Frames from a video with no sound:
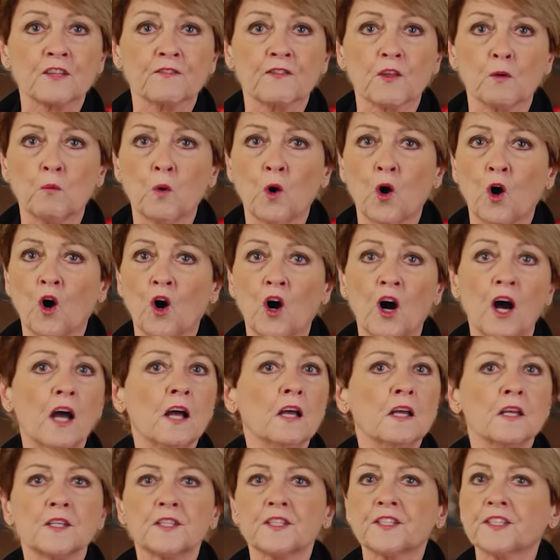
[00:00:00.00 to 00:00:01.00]
of the war,
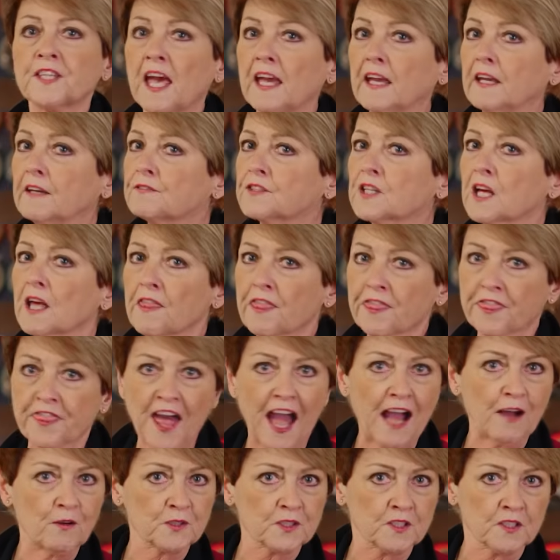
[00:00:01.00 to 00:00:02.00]
saved
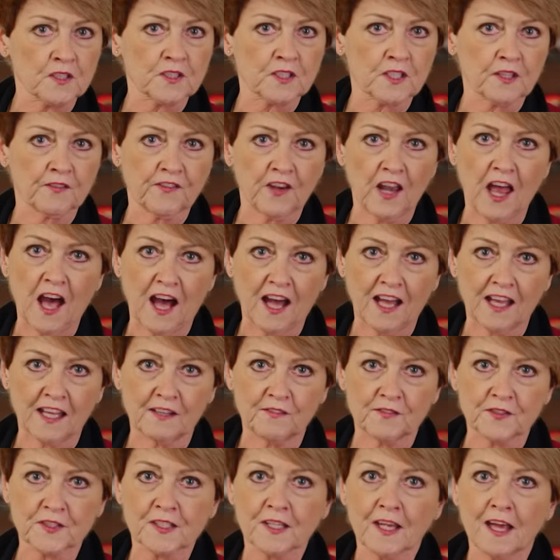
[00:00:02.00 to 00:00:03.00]
thousands of
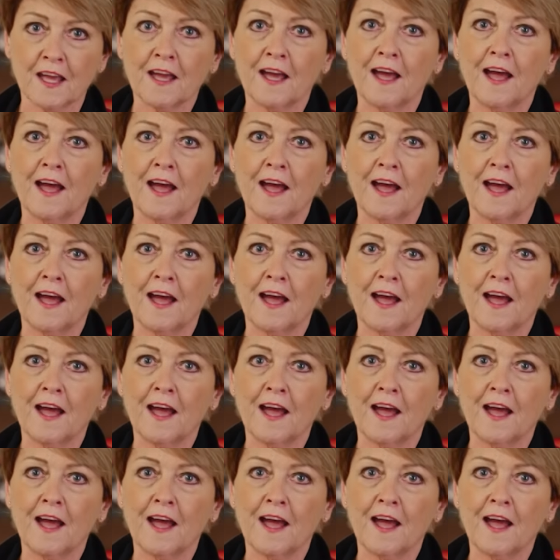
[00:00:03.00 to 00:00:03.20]
lives.